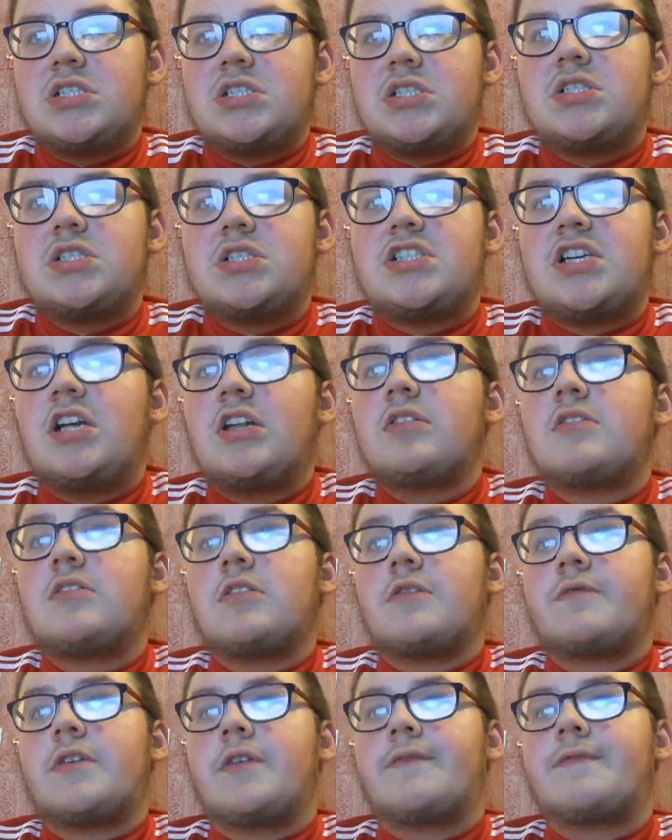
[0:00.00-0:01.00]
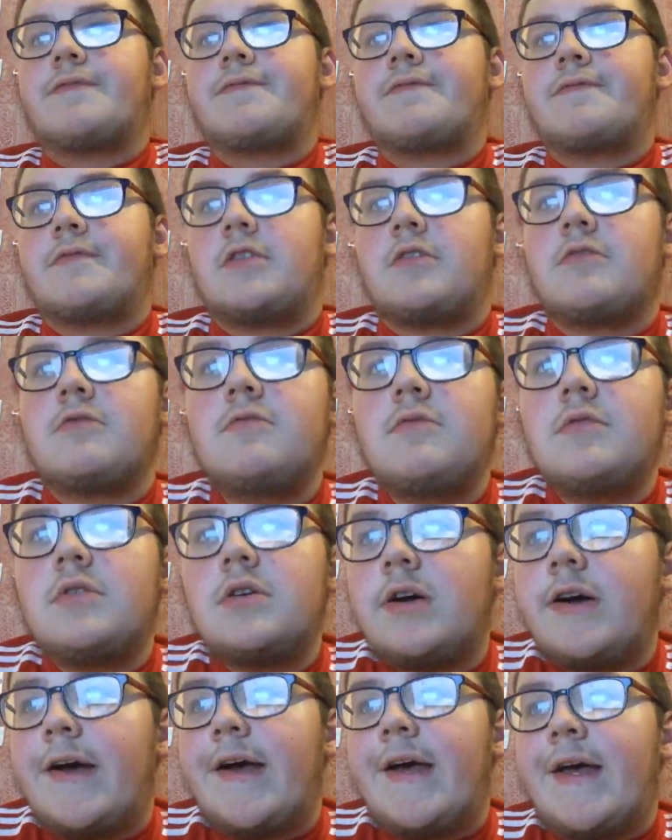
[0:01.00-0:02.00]
Schalke have gone through.
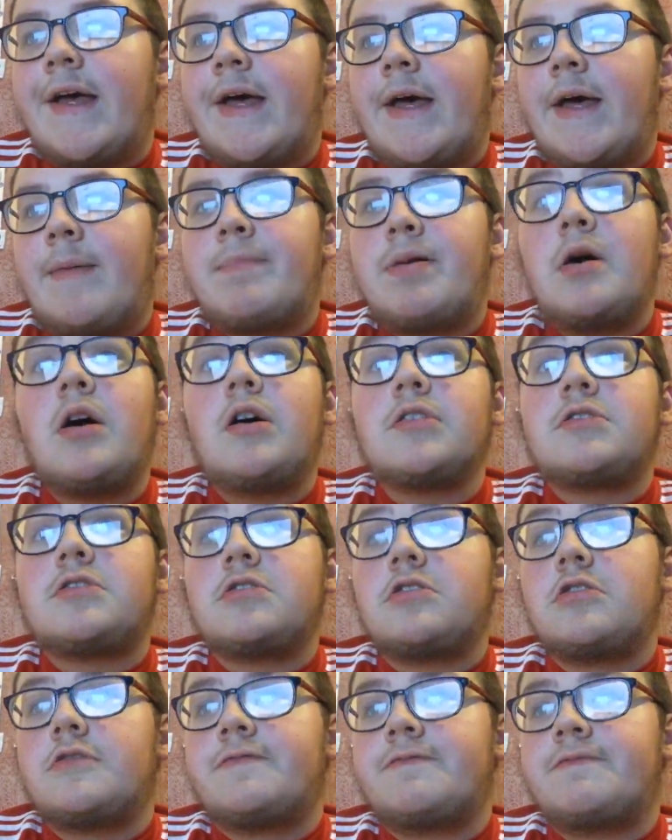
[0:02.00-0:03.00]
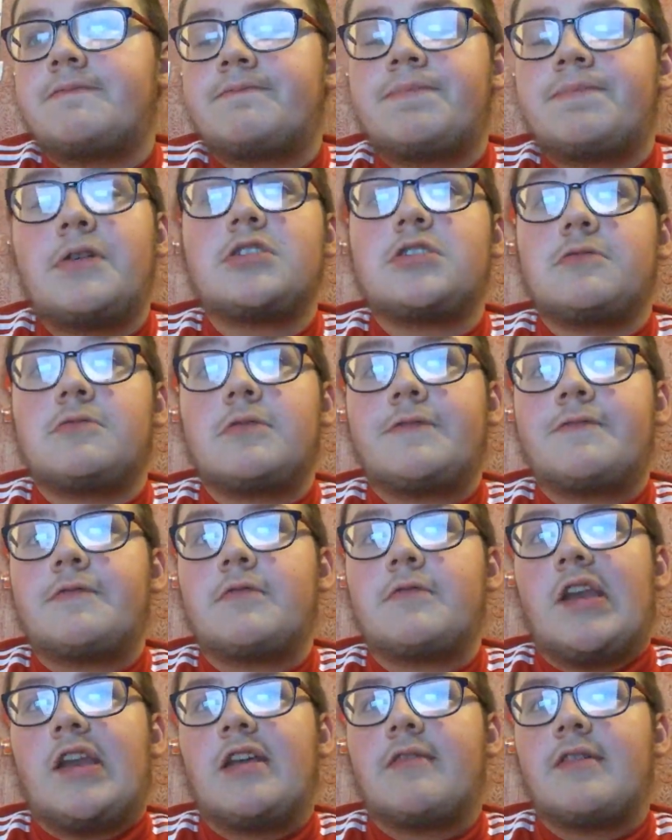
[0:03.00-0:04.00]
Porto were through
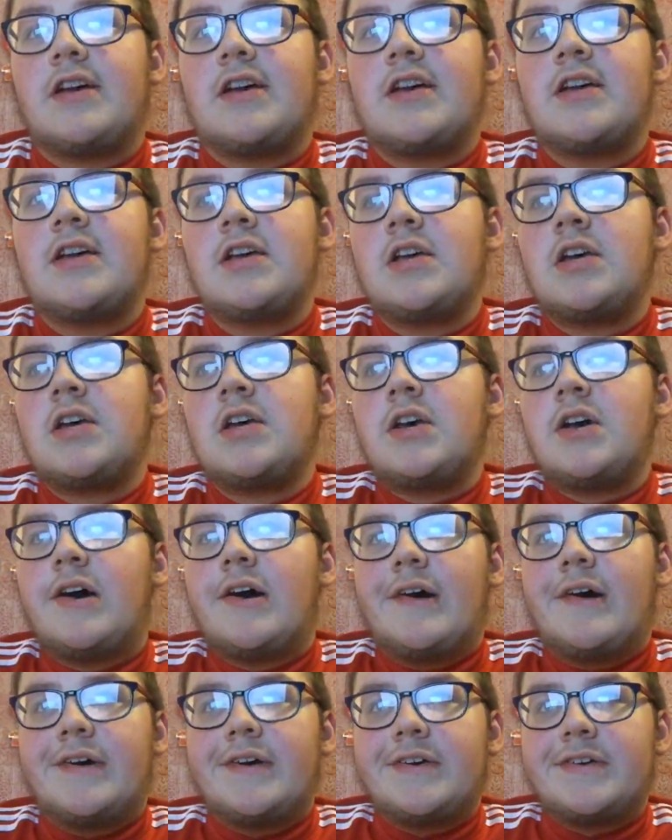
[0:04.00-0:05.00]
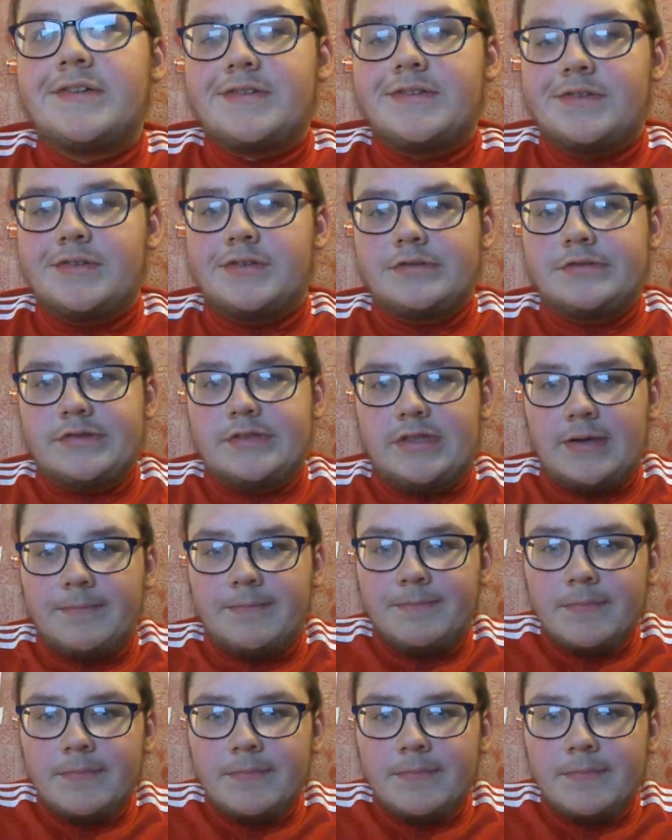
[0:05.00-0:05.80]
anyway. So yeah.